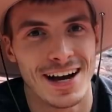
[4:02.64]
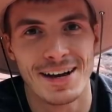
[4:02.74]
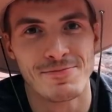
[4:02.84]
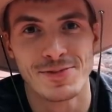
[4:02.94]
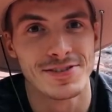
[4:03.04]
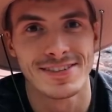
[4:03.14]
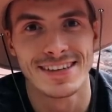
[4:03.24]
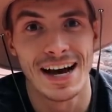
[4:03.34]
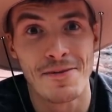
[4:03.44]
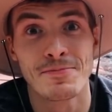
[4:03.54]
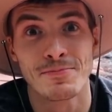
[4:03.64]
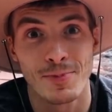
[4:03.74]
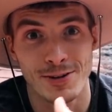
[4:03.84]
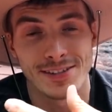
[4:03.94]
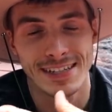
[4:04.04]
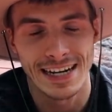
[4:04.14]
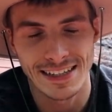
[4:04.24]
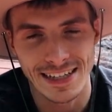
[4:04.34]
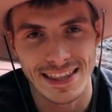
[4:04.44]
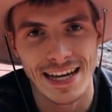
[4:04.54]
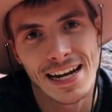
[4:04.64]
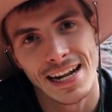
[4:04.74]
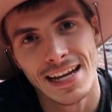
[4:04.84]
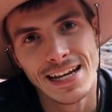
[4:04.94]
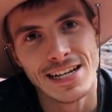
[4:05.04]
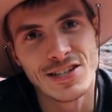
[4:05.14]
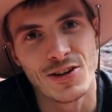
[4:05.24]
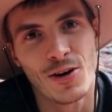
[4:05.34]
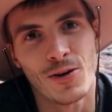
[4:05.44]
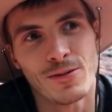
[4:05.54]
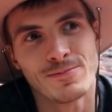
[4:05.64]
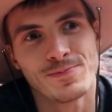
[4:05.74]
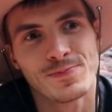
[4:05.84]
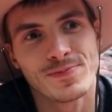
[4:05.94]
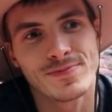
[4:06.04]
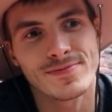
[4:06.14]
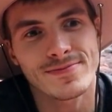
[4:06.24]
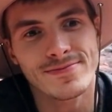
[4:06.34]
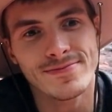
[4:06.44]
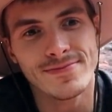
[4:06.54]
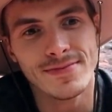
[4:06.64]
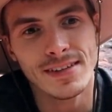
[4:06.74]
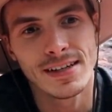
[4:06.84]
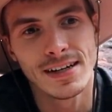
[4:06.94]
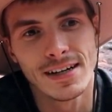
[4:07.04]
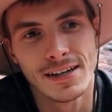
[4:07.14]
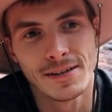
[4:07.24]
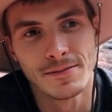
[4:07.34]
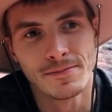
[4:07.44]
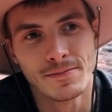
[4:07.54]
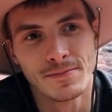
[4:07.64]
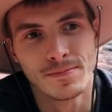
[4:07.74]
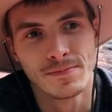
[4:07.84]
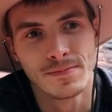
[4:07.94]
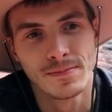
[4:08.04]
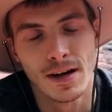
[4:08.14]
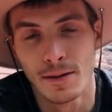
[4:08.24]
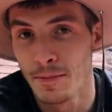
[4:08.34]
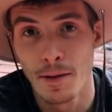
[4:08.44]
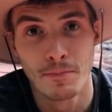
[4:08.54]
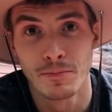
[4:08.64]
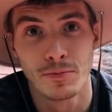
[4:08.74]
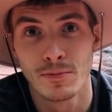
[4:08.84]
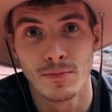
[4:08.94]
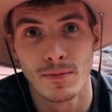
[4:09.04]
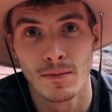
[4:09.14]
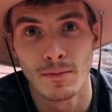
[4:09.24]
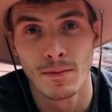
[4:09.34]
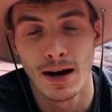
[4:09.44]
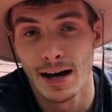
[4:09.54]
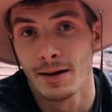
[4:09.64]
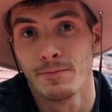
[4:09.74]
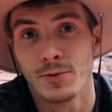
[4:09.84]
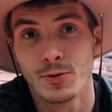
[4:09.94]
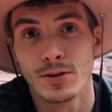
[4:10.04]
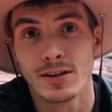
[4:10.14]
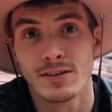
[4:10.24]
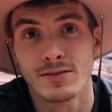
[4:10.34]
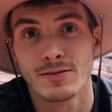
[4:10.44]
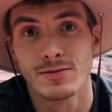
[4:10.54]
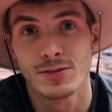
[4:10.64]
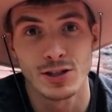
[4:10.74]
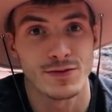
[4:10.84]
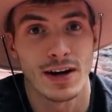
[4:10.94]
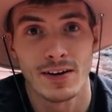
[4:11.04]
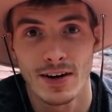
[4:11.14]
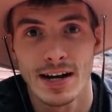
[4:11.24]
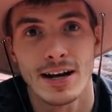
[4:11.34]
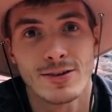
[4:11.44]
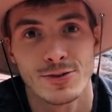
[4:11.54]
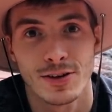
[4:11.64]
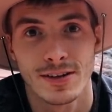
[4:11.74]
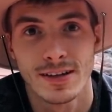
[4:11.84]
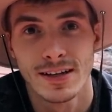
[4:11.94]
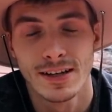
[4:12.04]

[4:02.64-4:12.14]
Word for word: I'm just, I'm personally not like that. So, um, I'm, I'm, I'm doing just fine right now, so I